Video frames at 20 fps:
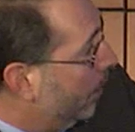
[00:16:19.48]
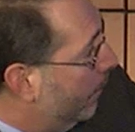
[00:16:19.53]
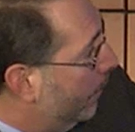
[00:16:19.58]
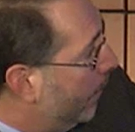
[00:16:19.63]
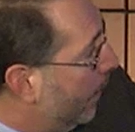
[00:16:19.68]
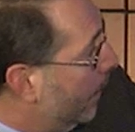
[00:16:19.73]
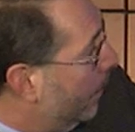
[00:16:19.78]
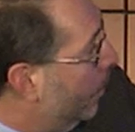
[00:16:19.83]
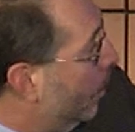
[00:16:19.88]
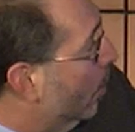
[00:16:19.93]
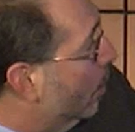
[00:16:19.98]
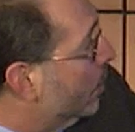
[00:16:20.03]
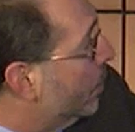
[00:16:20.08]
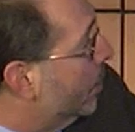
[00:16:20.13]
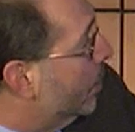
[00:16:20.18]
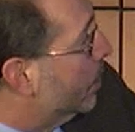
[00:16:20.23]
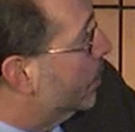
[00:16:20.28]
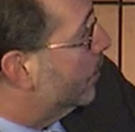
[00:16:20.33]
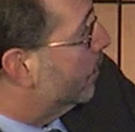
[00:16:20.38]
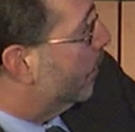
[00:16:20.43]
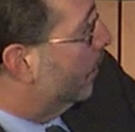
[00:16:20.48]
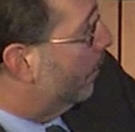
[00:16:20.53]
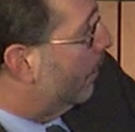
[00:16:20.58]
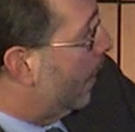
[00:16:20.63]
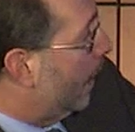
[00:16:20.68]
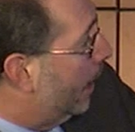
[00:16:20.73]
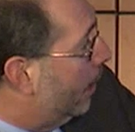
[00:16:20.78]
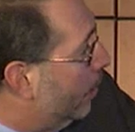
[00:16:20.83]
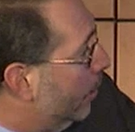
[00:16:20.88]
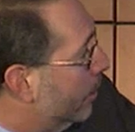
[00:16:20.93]
and fibrosis from
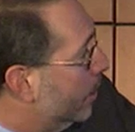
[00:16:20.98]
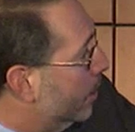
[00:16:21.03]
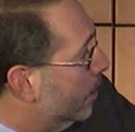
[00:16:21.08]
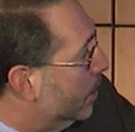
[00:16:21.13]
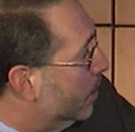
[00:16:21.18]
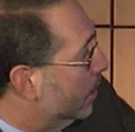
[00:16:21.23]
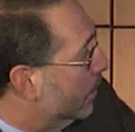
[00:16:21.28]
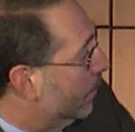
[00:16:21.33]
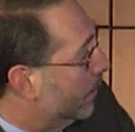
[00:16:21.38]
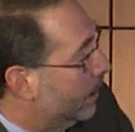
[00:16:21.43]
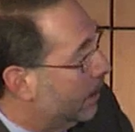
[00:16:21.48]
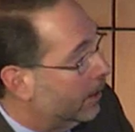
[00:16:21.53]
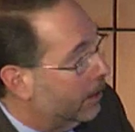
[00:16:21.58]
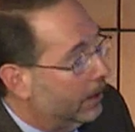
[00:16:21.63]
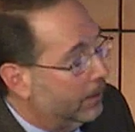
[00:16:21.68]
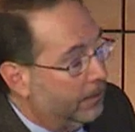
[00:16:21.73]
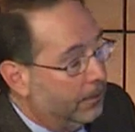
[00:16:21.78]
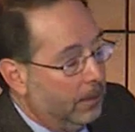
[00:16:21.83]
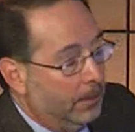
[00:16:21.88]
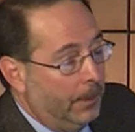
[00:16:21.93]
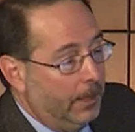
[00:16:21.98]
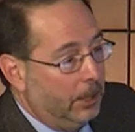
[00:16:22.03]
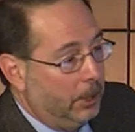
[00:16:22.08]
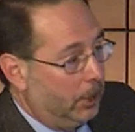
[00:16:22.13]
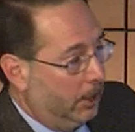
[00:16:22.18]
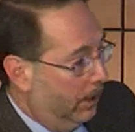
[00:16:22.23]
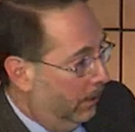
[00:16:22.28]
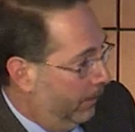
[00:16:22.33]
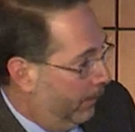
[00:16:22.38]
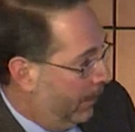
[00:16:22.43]
moderate to severe
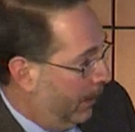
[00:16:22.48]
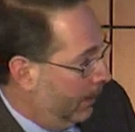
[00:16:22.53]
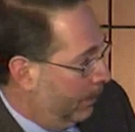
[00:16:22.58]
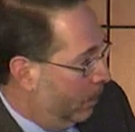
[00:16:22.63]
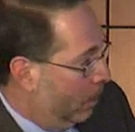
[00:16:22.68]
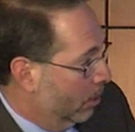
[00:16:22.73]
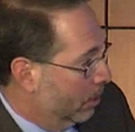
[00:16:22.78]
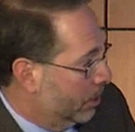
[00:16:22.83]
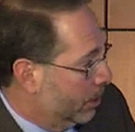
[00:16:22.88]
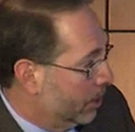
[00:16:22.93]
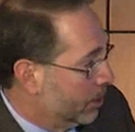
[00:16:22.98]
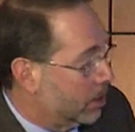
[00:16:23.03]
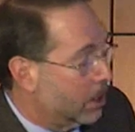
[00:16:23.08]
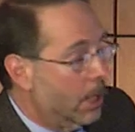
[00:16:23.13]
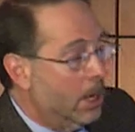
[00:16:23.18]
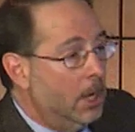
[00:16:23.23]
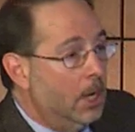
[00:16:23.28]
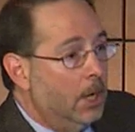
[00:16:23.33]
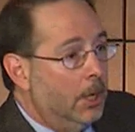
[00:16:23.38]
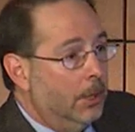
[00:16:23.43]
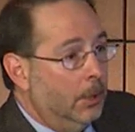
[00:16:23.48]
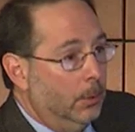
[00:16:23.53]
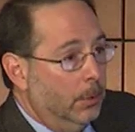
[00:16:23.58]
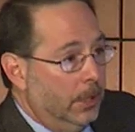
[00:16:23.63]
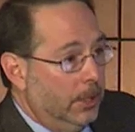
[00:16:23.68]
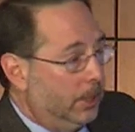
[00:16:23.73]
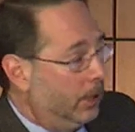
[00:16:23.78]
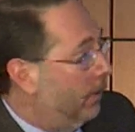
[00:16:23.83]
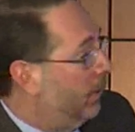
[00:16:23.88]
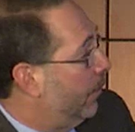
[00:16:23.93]
inflammation and fibrosis. The
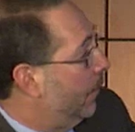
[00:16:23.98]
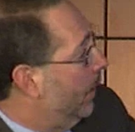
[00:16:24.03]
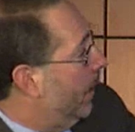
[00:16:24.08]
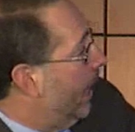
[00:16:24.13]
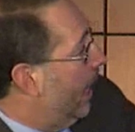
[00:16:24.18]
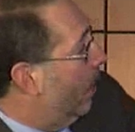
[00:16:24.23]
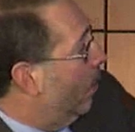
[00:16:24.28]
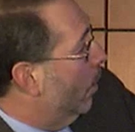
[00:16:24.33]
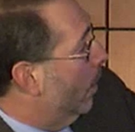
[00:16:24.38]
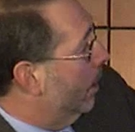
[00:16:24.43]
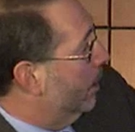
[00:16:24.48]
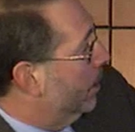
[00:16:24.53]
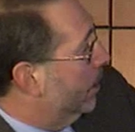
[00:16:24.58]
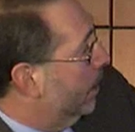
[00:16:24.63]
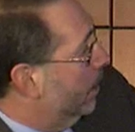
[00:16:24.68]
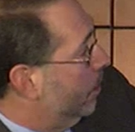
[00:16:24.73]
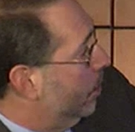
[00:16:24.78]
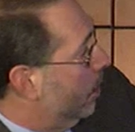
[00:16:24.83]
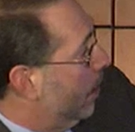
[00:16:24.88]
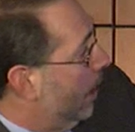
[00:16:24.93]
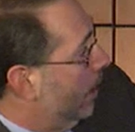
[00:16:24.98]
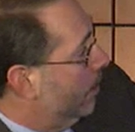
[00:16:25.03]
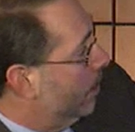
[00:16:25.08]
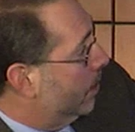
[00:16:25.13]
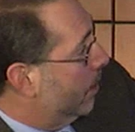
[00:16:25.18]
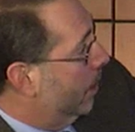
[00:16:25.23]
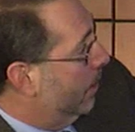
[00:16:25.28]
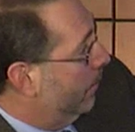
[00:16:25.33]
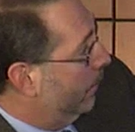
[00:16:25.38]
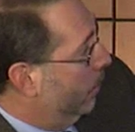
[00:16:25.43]
reason for that was,
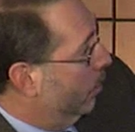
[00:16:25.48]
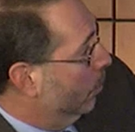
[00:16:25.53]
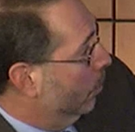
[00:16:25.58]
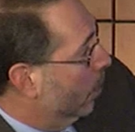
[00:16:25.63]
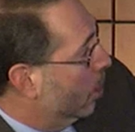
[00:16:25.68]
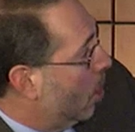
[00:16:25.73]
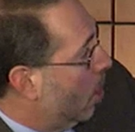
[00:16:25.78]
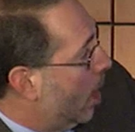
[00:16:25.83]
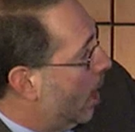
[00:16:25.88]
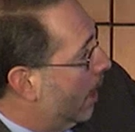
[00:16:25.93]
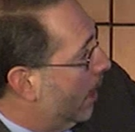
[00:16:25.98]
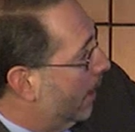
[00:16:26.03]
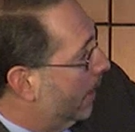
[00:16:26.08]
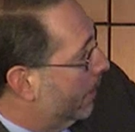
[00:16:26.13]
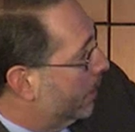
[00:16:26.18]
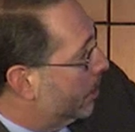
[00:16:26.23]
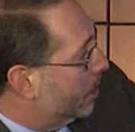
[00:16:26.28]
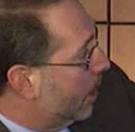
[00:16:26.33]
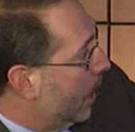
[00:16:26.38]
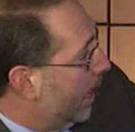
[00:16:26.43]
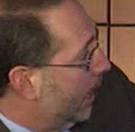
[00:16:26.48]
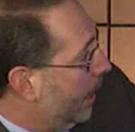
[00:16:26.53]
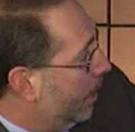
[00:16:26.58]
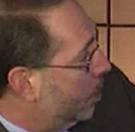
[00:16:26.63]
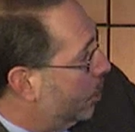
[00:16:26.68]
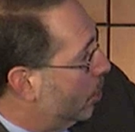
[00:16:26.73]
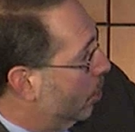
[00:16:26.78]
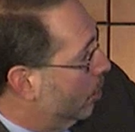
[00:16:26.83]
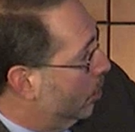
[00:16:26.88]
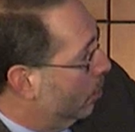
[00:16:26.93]
as if you recall on the slide I
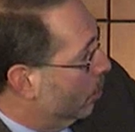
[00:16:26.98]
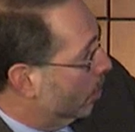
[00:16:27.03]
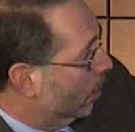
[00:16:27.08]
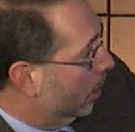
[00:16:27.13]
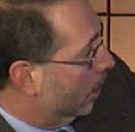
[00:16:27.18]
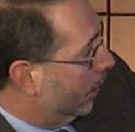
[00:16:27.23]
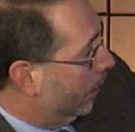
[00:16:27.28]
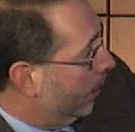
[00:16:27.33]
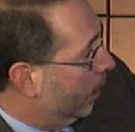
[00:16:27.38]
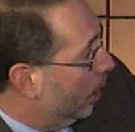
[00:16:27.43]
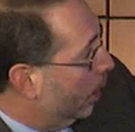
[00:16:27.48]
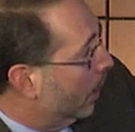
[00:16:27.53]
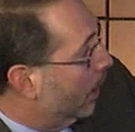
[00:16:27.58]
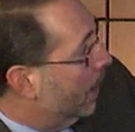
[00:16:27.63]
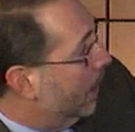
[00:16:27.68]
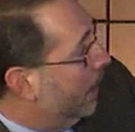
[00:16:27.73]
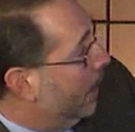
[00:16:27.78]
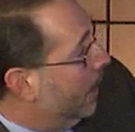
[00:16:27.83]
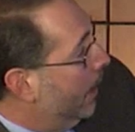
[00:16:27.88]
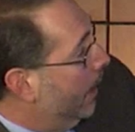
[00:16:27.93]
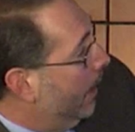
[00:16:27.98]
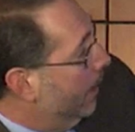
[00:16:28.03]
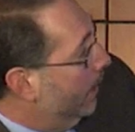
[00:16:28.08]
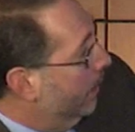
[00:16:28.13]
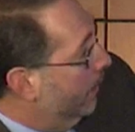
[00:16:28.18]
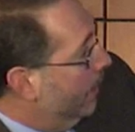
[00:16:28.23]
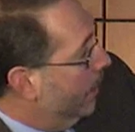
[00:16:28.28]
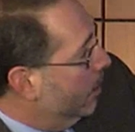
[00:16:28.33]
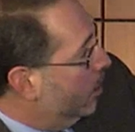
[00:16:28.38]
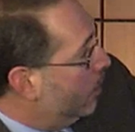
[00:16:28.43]
showed you earlier,
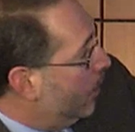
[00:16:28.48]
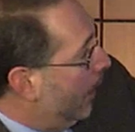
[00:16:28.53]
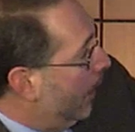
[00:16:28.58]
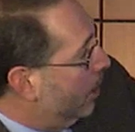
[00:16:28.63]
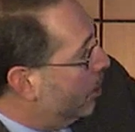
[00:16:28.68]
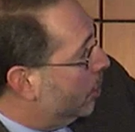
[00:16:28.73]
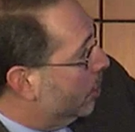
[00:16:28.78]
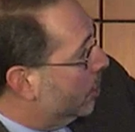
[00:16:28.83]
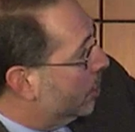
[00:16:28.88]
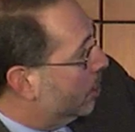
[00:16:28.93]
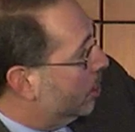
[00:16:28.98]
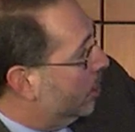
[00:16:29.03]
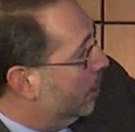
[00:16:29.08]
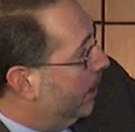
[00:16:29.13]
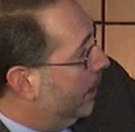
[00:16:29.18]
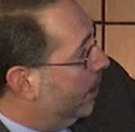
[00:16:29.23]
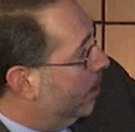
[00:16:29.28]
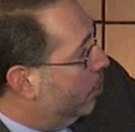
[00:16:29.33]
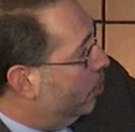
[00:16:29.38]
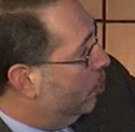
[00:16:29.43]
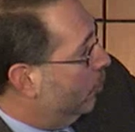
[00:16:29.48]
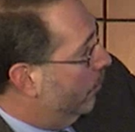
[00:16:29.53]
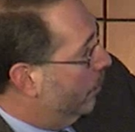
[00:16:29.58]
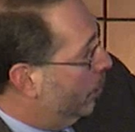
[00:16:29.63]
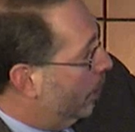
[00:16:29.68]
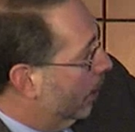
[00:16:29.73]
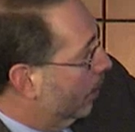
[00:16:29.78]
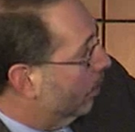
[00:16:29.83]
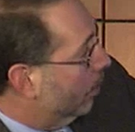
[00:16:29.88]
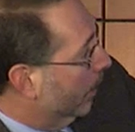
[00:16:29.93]
these patients did
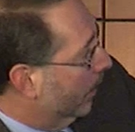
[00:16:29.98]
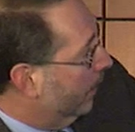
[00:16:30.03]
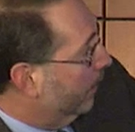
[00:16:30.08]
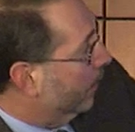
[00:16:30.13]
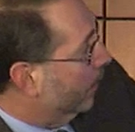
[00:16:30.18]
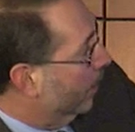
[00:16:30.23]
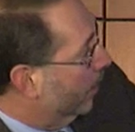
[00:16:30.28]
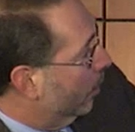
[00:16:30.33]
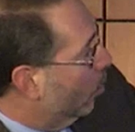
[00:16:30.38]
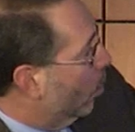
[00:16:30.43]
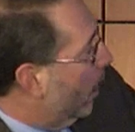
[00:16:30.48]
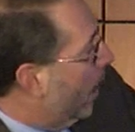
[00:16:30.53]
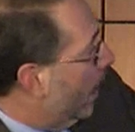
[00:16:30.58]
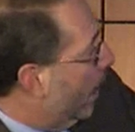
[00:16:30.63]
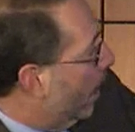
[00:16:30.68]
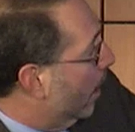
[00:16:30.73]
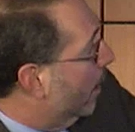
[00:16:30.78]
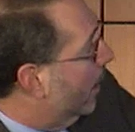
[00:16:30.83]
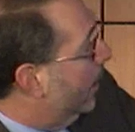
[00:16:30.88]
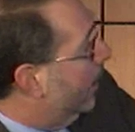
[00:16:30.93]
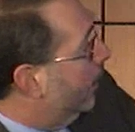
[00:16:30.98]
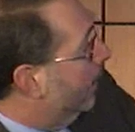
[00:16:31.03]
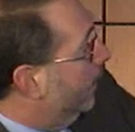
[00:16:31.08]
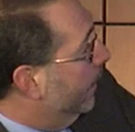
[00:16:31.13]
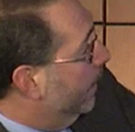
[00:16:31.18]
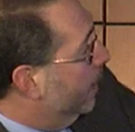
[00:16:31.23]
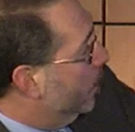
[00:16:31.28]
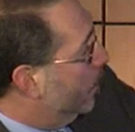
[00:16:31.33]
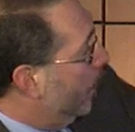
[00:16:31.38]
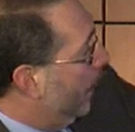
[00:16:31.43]
generally very well.
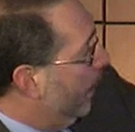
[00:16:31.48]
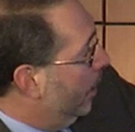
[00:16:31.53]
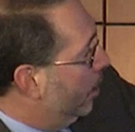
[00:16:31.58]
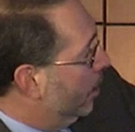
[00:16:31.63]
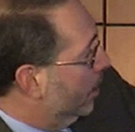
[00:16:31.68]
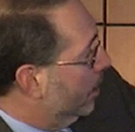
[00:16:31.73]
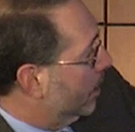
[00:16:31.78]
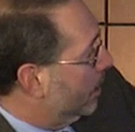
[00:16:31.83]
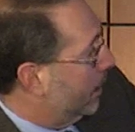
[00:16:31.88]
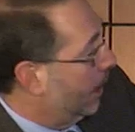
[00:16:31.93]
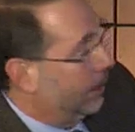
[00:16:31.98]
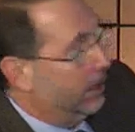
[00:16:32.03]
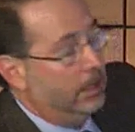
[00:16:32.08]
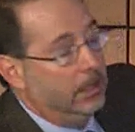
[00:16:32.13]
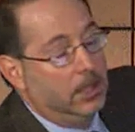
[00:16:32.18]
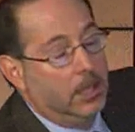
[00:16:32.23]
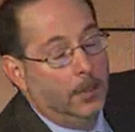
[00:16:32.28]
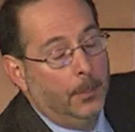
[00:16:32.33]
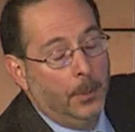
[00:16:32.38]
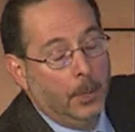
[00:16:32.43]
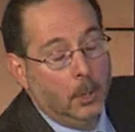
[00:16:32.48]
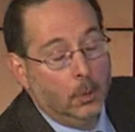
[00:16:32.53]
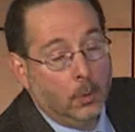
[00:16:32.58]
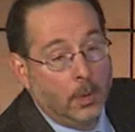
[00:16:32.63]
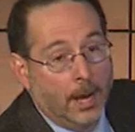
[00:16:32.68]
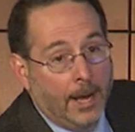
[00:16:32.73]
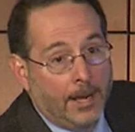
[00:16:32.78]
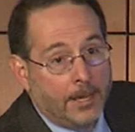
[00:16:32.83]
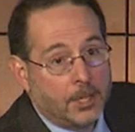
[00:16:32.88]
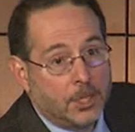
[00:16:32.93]
These patients tended to
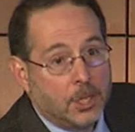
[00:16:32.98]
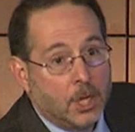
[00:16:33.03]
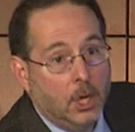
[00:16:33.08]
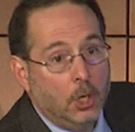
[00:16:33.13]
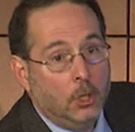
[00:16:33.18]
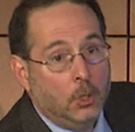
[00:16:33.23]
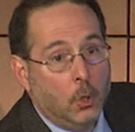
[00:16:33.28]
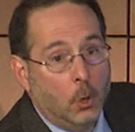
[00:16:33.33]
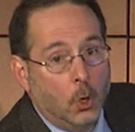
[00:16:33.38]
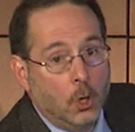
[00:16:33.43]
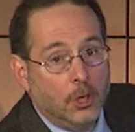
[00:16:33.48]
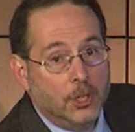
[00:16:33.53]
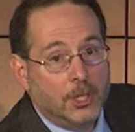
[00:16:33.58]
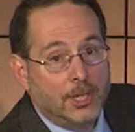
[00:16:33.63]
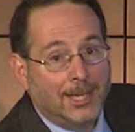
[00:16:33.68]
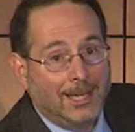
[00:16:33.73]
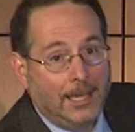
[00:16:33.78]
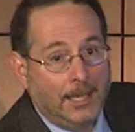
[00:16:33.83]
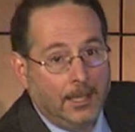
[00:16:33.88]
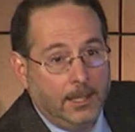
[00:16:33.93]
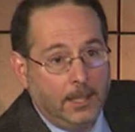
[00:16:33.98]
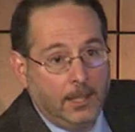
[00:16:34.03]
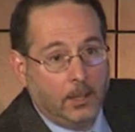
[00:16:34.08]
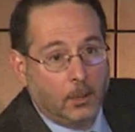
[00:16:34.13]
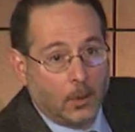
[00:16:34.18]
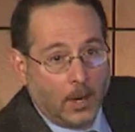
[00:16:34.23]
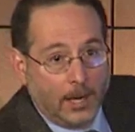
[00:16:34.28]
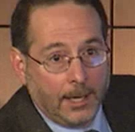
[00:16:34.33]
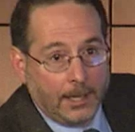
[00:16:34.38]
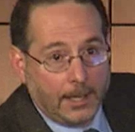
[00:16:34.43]
progress towards
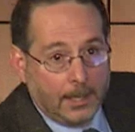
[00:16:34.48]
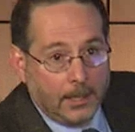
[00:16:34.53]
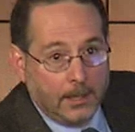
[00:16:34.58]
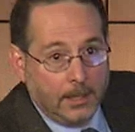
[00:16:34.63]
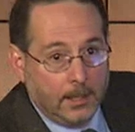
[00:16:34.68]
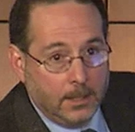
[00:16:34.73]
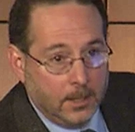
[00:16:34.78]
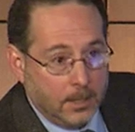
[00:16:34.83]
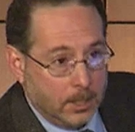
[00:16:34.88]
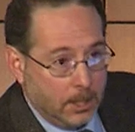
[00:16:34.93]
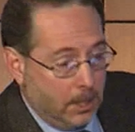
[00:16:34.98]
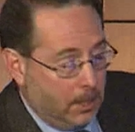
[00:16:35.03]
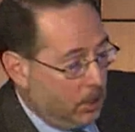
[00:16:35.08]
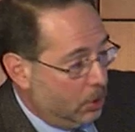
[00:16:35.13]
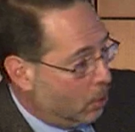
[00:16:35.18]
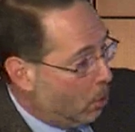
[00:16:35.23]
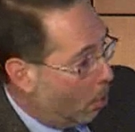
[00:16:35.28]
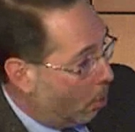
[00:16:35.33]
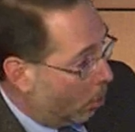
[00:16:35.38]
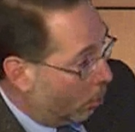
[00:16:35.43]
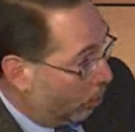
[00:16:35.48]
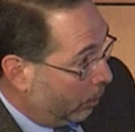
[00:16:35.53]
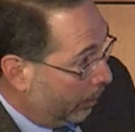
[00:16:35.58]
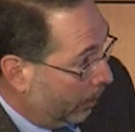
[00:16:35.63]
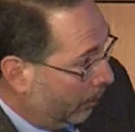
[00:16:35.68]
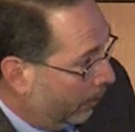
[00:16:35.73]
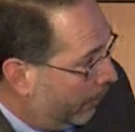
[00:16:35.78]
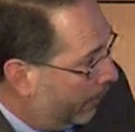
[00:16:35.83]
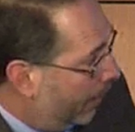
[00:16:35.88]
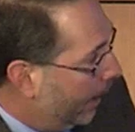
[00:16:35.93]
chronic kidney disease or
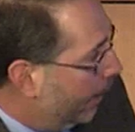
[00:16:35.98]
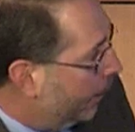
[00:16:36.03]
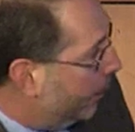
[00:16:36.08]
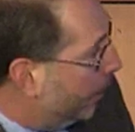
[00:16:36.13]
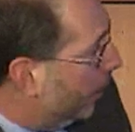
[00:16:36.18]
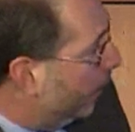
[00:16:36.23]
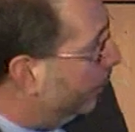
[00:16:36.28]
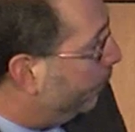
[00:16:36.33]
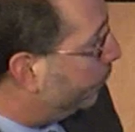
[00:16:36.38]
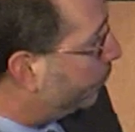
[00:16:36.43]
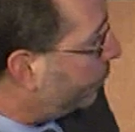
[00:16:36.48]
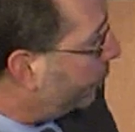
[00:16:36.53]
renal failure.